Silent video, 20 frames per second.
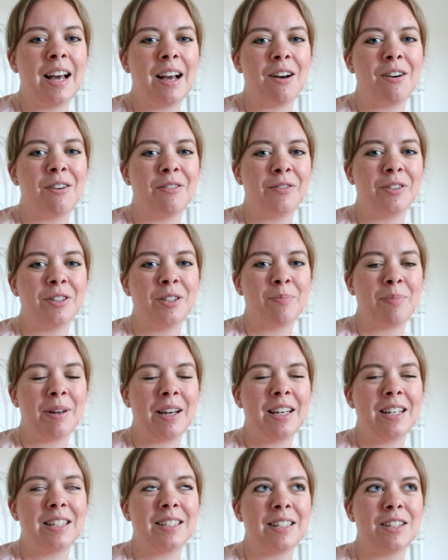out of the
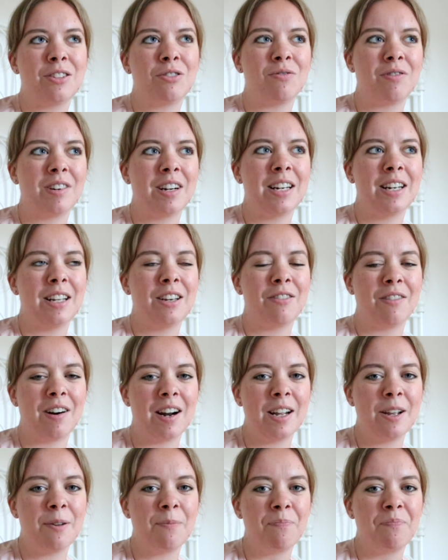space is really
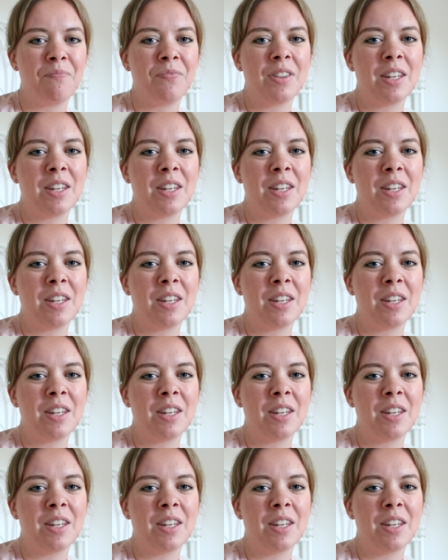great.